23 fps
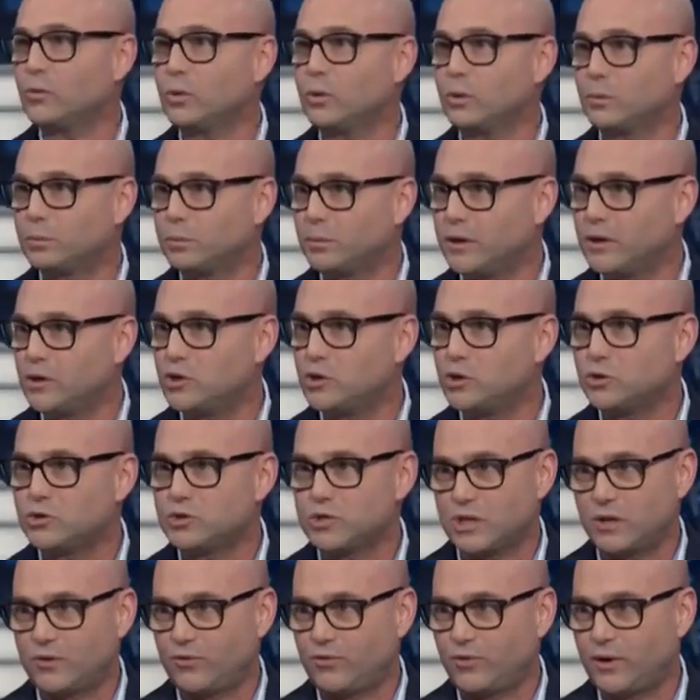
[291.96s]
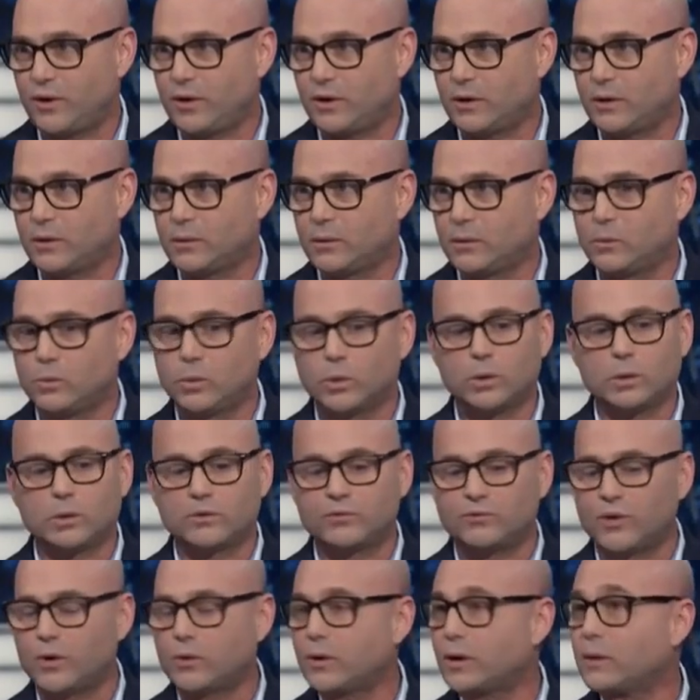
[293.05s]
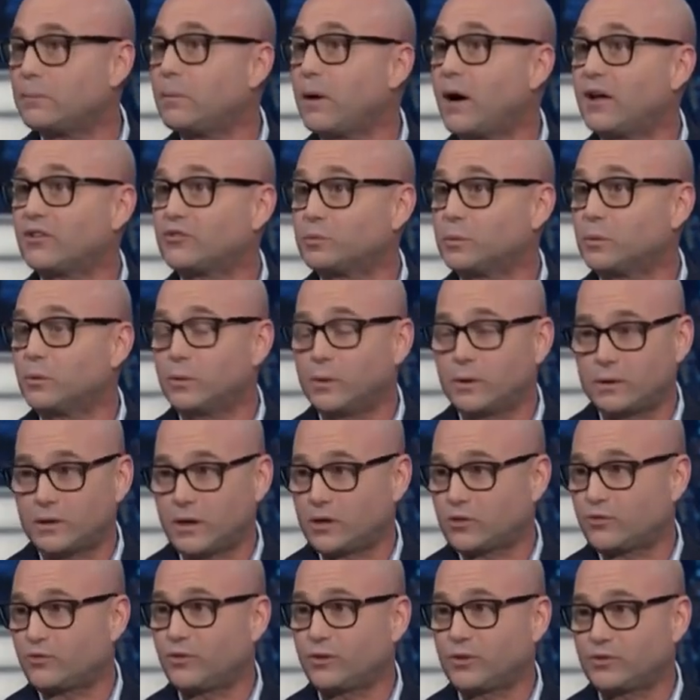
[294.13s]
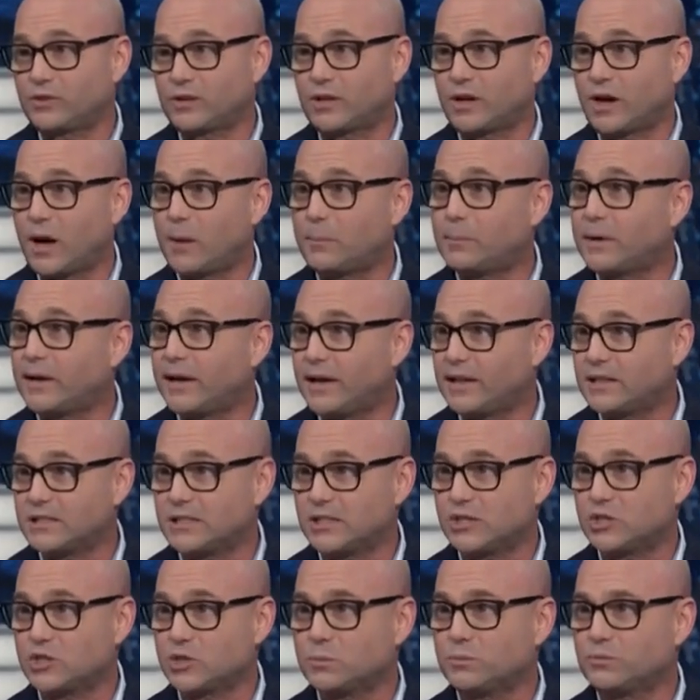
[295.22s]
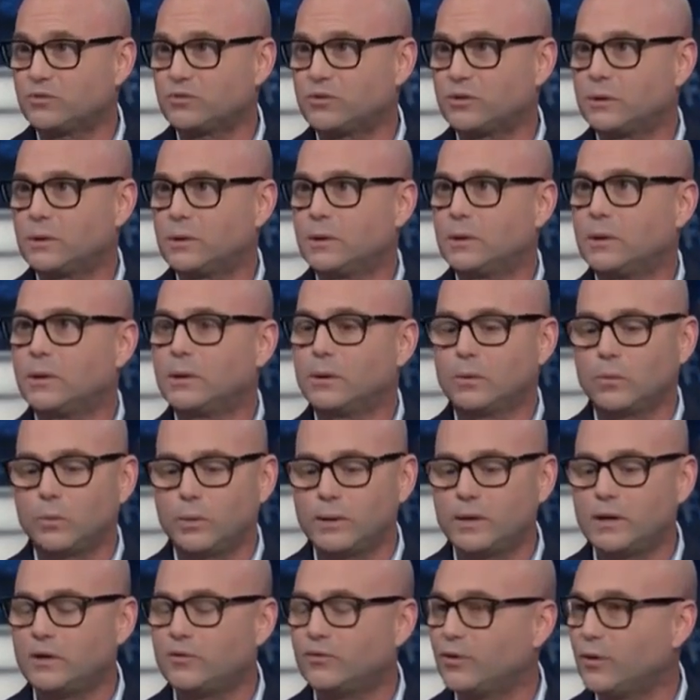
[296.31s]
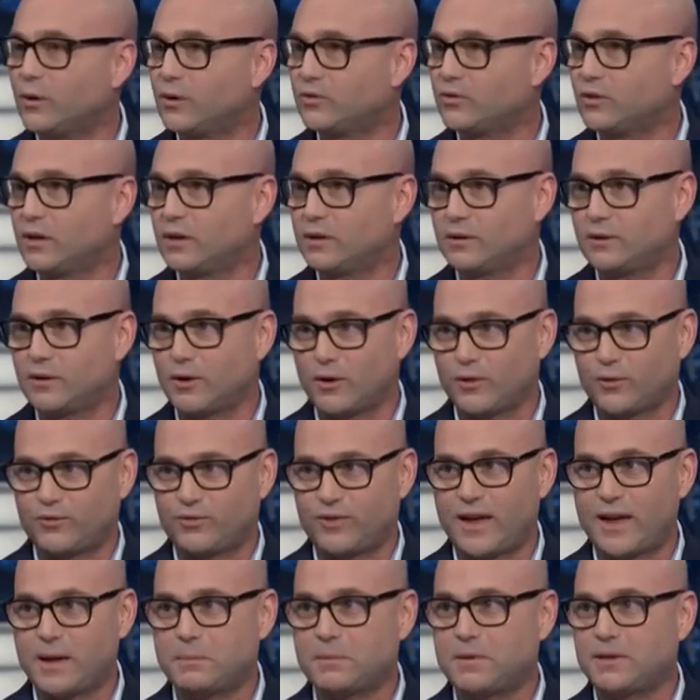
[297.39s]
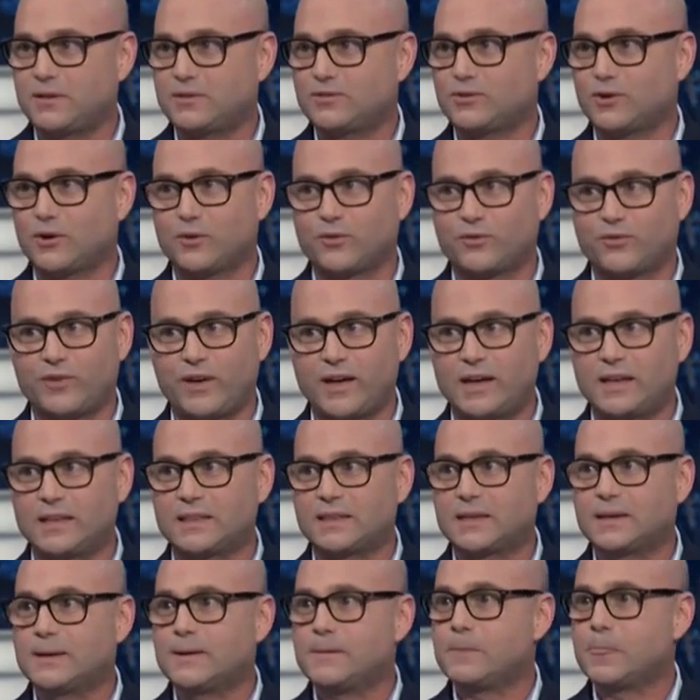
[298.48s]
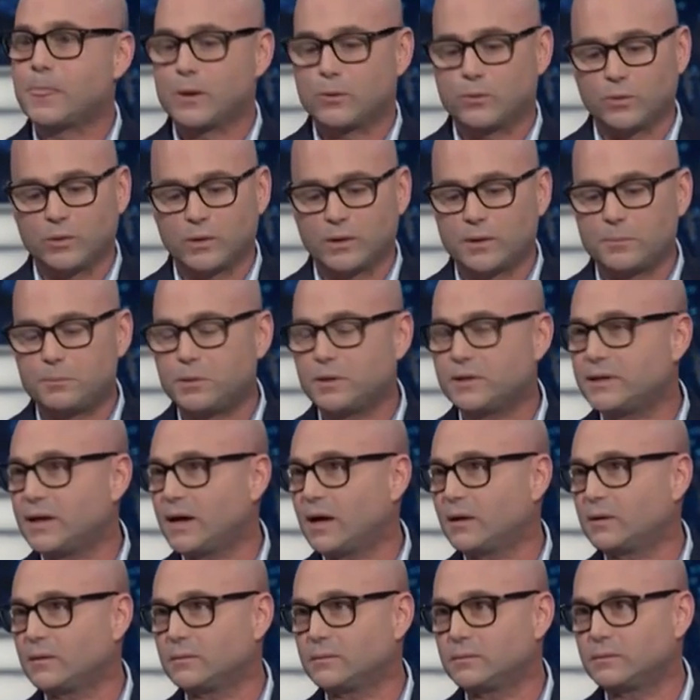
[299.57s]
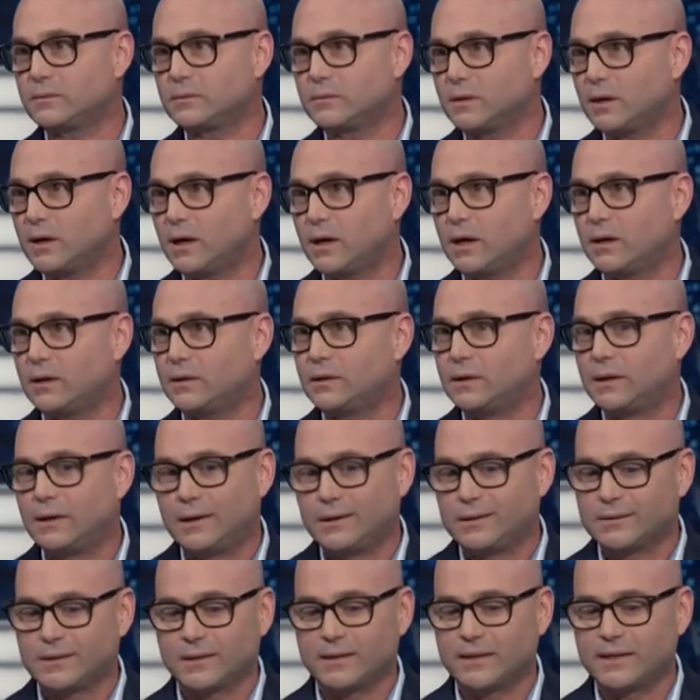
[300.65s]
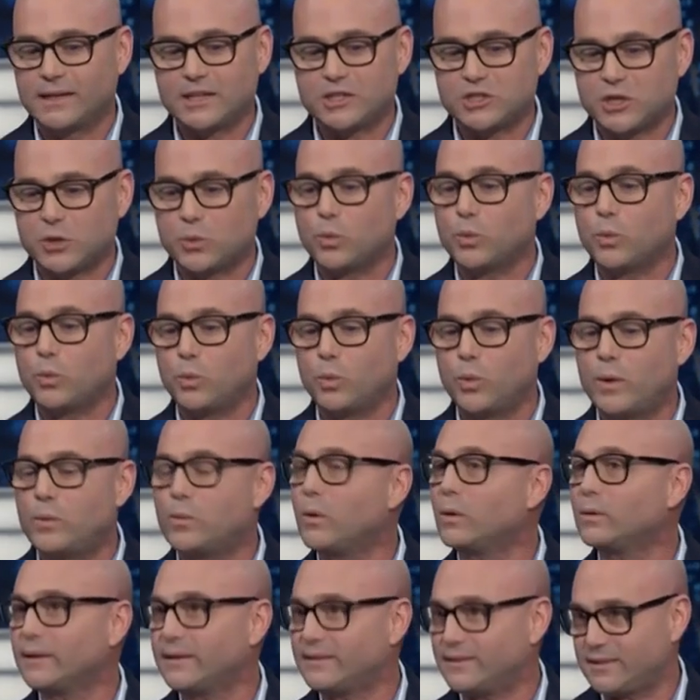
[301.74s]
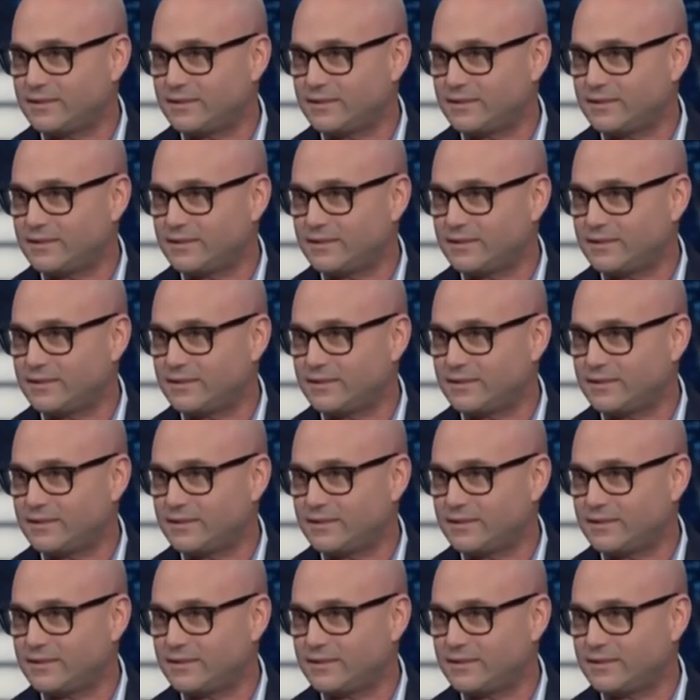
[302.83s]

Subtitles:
we're inducing fear. We're invoking what Dr. Phil said, copycat syndromes. We need to focus on our families, our faith, really put down the lineage that we won't let